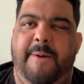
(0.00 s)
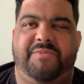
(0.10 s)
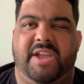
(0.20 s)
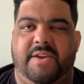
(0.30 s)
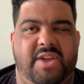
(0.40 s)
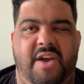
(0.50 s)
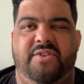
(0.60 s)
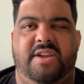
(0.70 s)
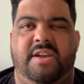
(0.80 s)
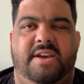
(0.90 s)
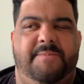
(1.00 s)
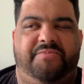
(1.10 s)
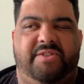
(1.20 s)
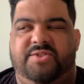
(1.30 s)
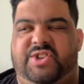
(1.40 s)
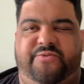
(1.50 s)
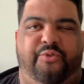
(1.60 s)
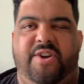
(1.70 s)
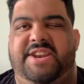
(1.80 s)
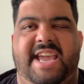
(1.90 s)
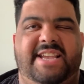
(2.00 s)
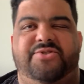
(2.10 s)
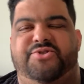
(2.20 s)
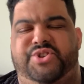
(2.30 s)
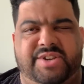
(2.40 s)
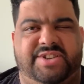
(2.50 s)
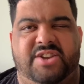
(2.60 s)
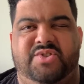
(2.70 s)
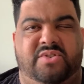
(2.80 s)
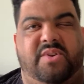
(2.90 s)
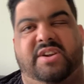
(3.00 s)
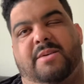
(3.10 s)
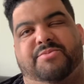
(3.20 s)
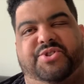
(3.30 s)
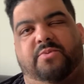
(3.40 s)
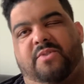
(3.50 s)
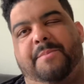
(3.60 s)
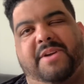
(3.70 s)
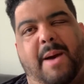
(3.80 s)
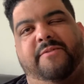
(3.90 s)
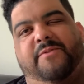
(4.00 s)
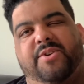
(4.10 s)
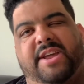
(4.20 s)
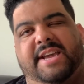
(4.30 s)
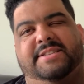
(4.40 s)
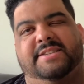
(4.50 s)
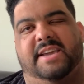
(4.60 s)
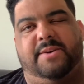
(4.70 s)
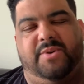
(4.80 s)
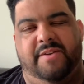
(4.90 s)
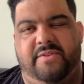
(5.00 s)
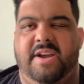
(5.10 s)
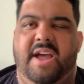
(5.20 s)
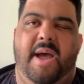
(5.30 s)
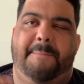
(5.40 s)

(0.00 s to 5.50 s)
Like if you have any free days in your shooting schedule, you want to come shoot a rom-com in 4 days, like whatever.